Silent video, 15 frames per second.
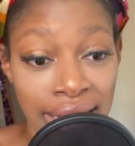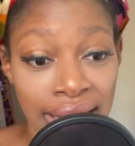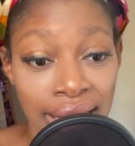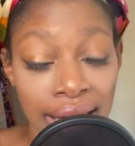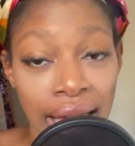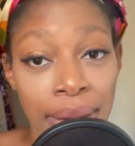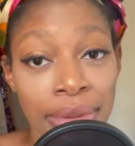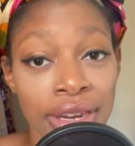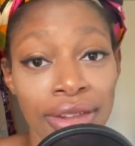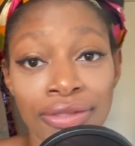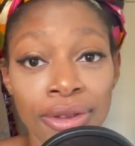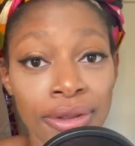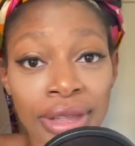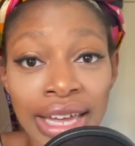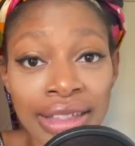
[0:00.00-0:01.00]
I mean, if you
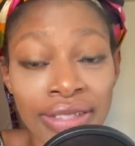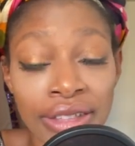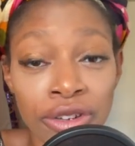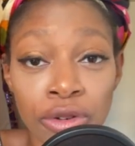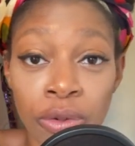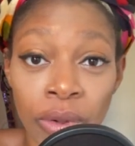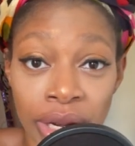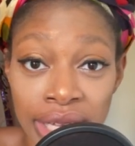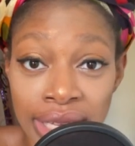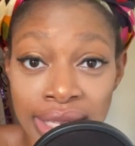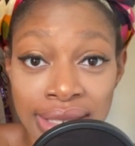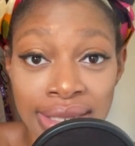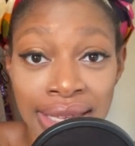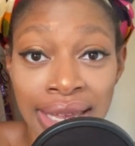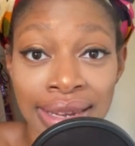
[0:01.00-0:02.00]
look at the 20s
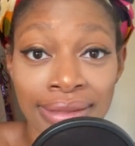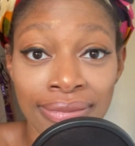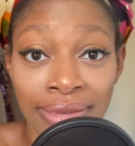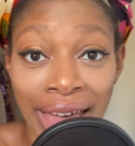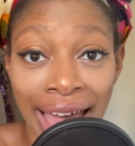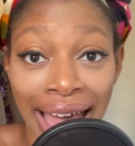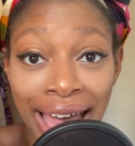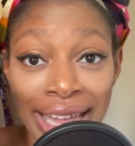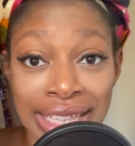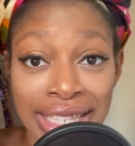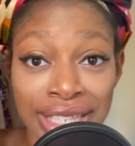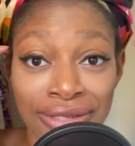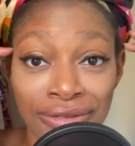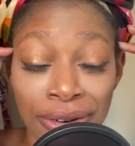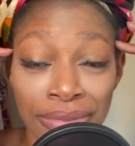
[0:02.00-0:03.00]
and the ads
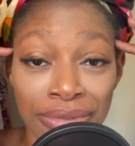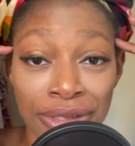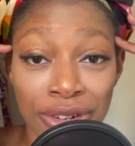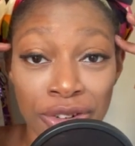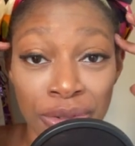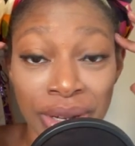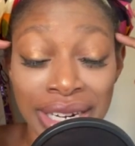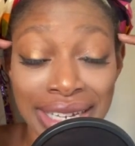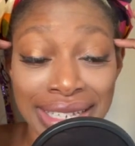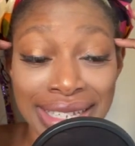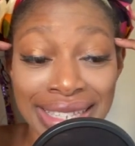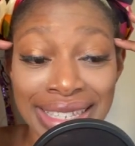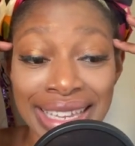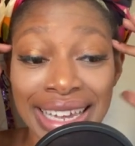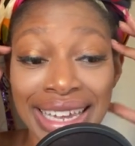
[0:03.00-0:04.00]
from the 20s,
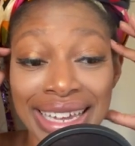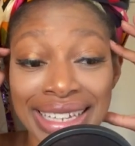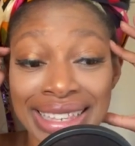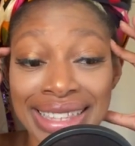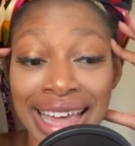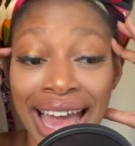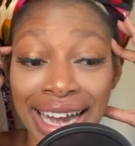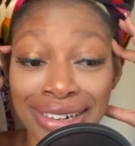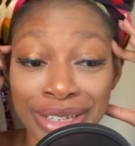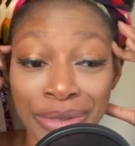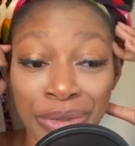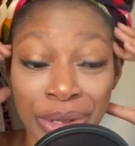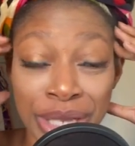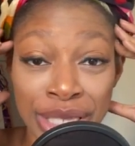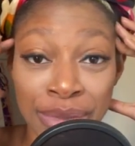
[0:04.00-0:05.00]
it's actually
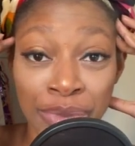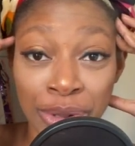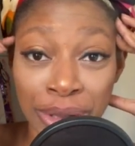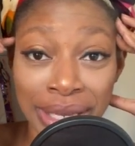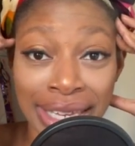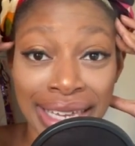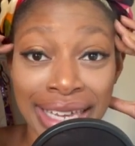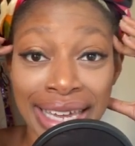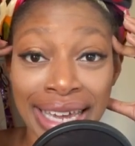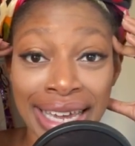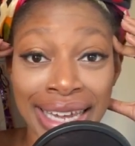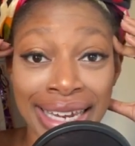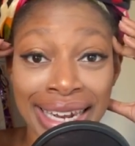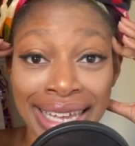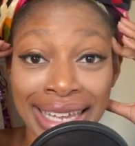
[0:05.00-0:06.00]
really spooky.
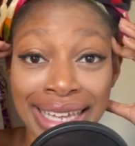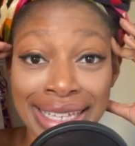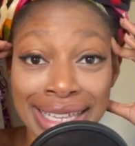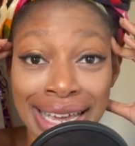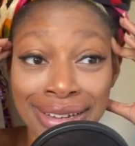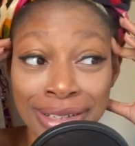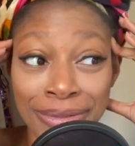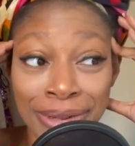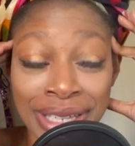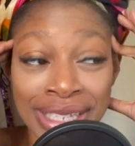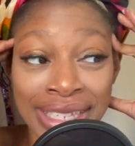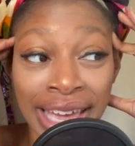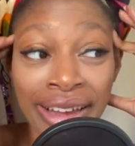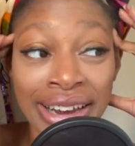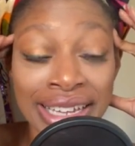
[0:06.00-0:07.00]
It's actually really
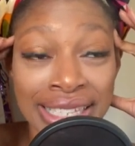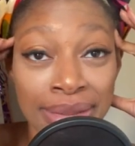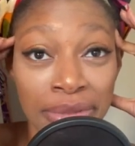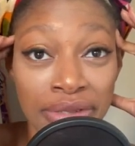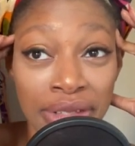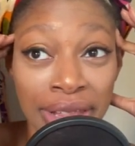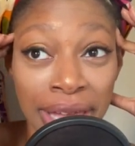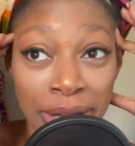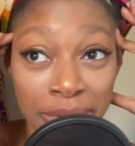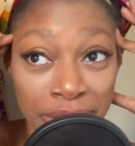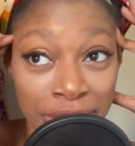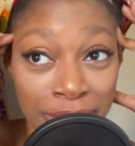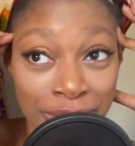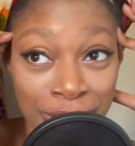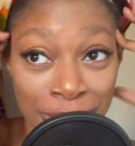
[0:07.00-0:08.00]
scary. Some of the language that
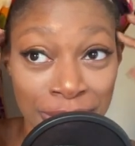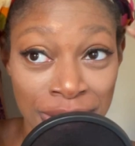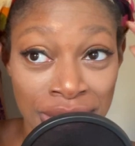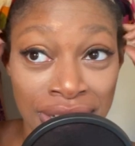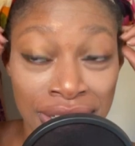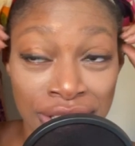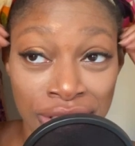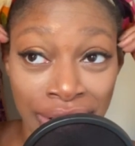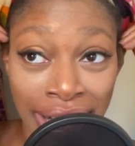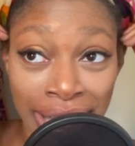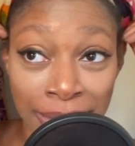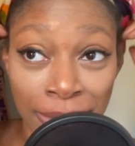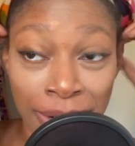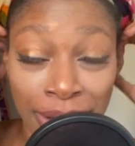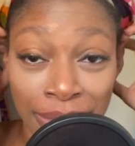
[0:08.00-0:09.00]
was used to describe
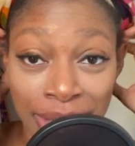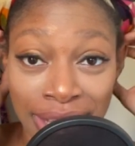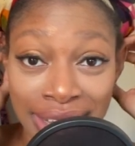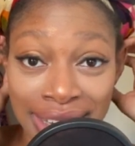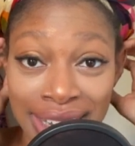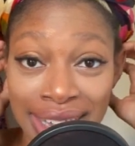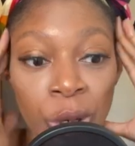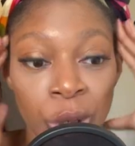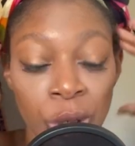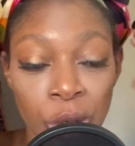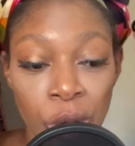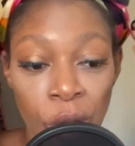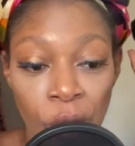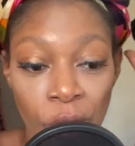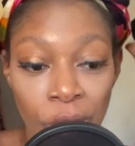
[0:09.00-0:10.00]
women,
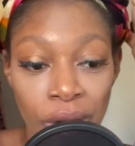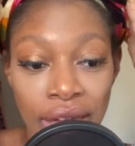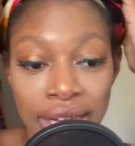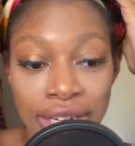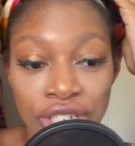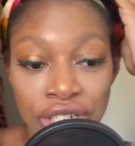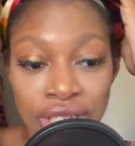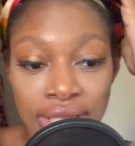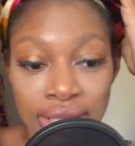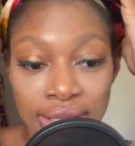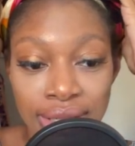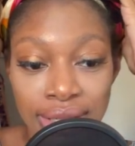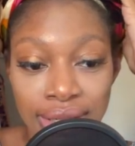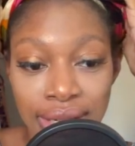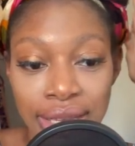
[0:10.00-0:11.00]
it's
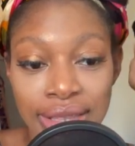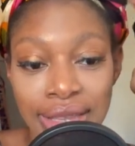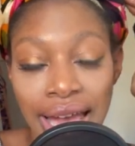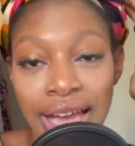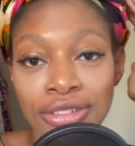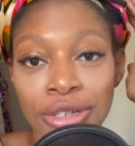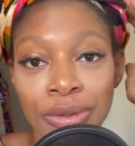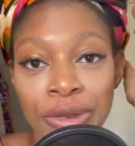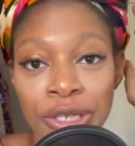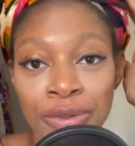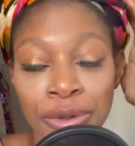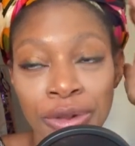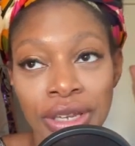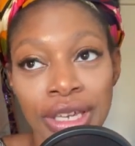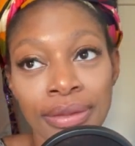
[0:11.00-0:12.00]
actually really spooky
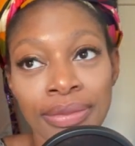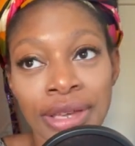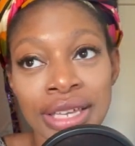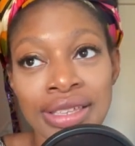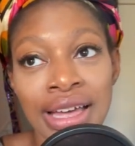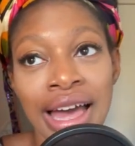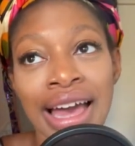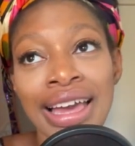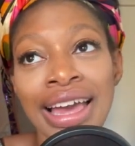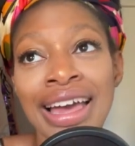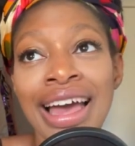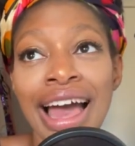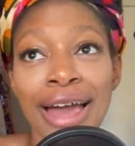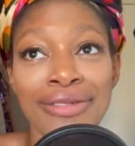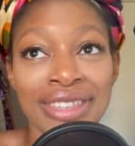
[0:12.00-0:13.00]
because I was
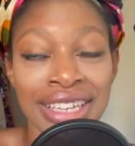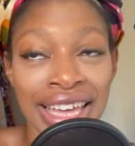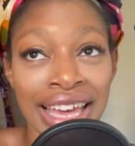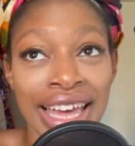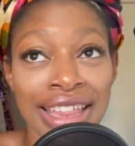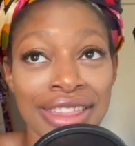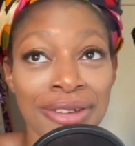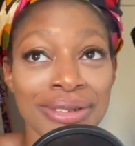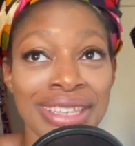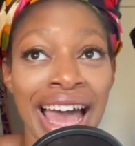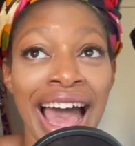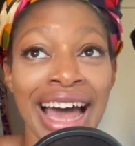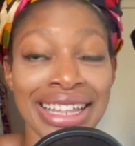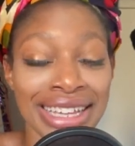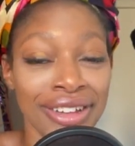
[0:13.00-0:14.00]
looking at those ads.
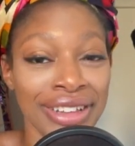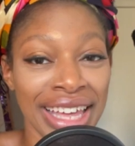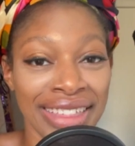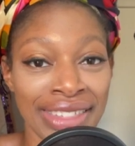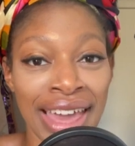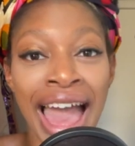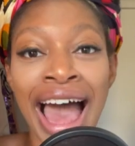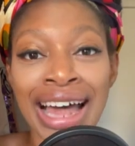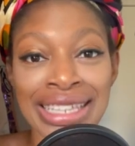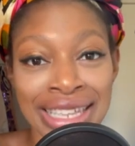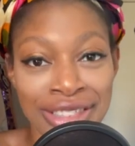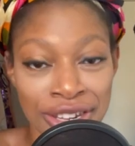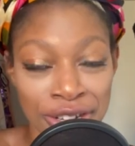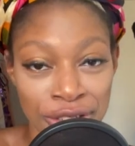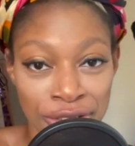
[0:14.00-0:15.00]
I'll link the ads in the
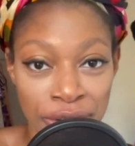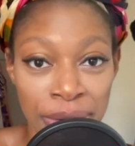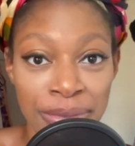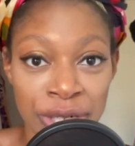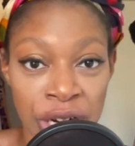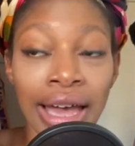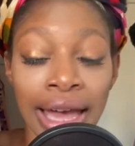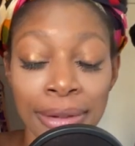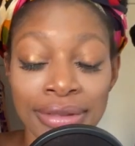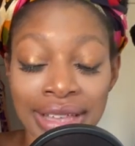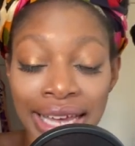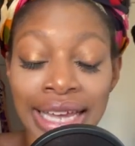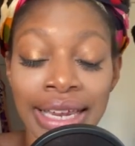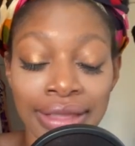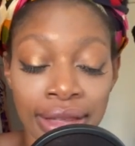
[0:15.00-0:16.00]
description. I was
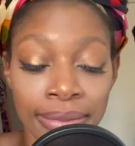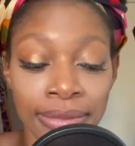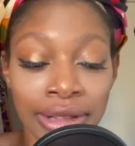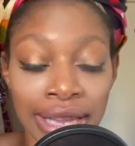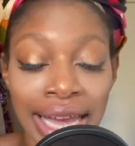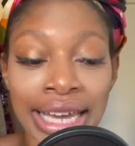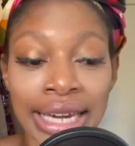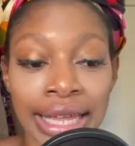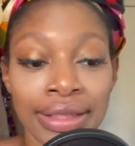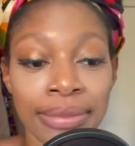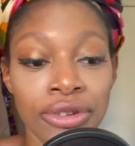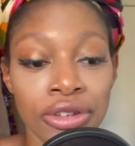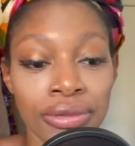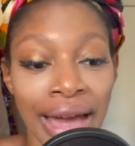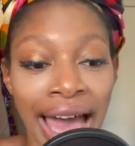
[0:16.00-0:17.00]
likening them
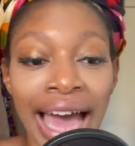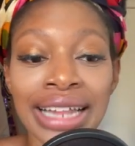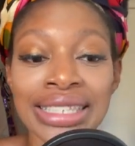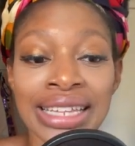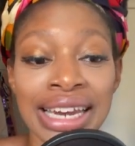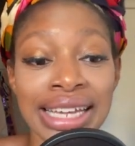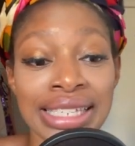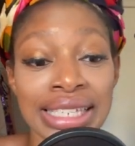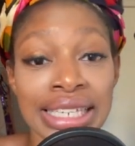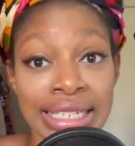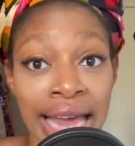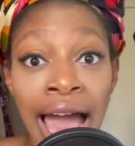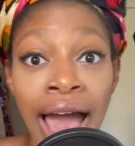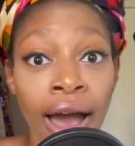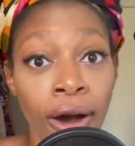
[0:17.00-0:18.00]
to ads that I see
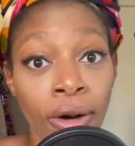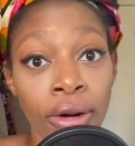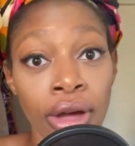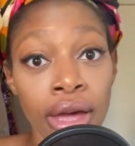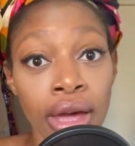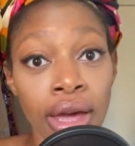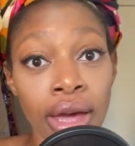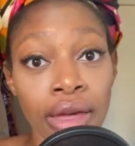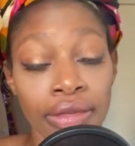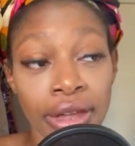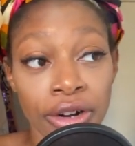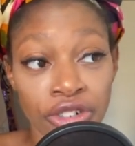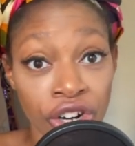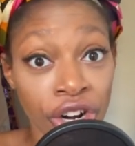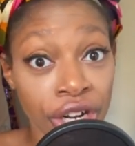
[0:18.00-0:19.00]
now that are
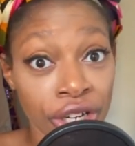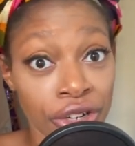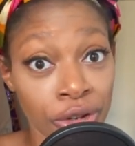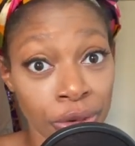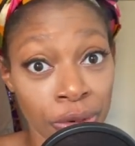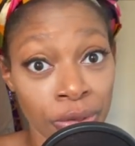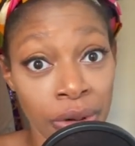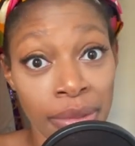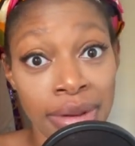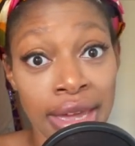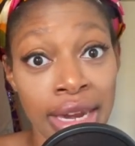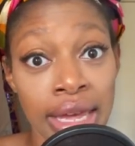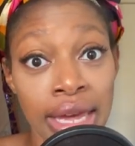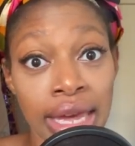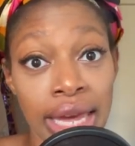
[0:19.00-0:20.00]
targeted toward women
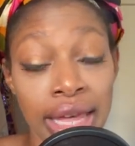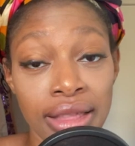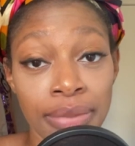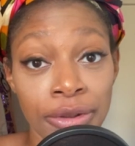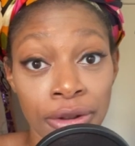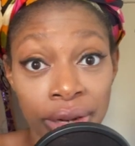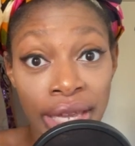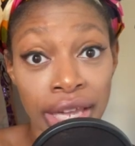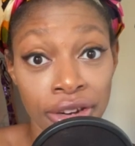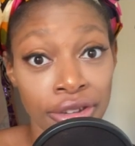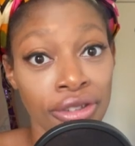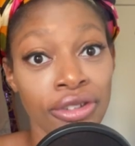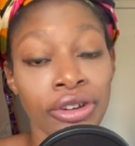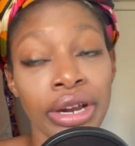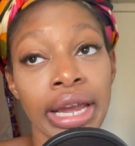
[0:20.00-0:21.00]
in the beauty
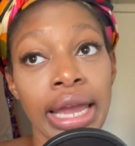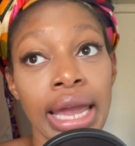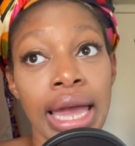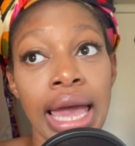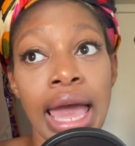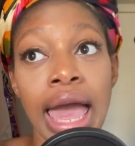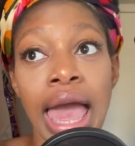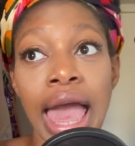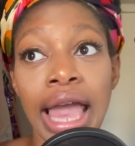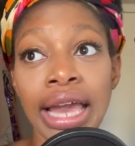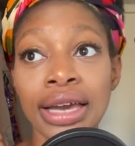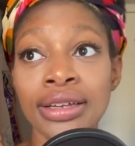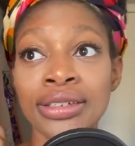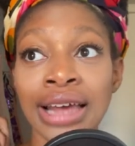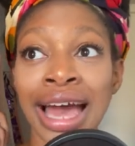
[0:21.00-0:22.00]
industry.
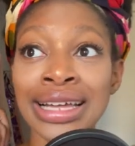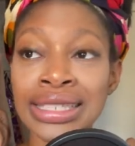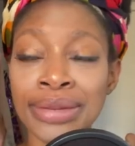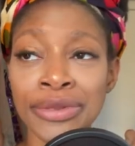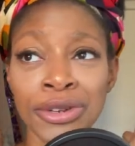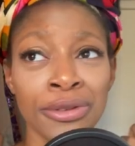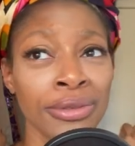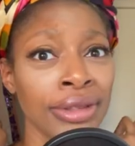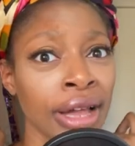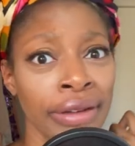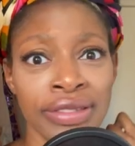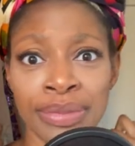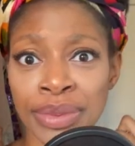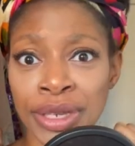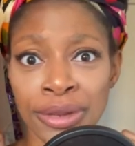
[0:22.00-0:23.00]
And as someone who loves
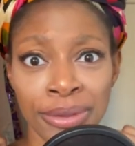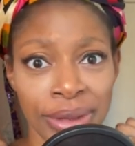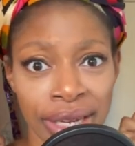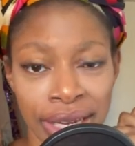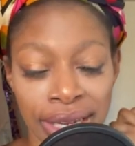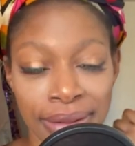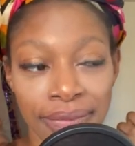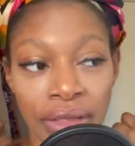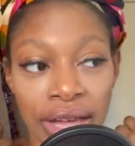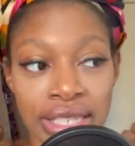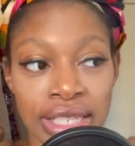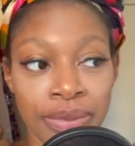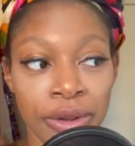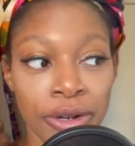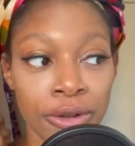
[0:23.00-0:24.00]
beauty, as
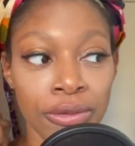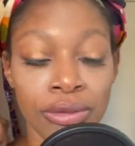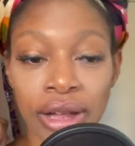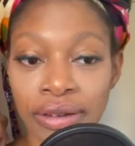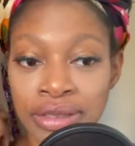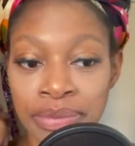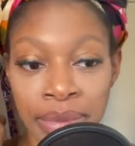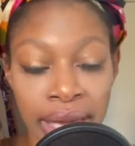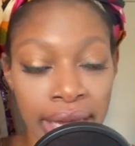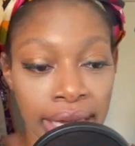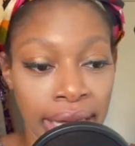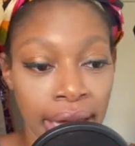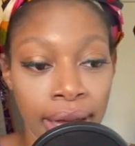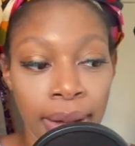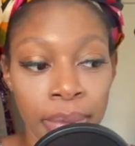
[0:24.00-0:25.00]
someone who loves
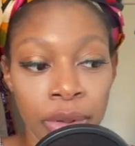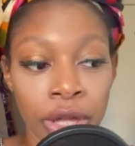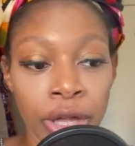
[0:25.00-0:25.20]
makeup,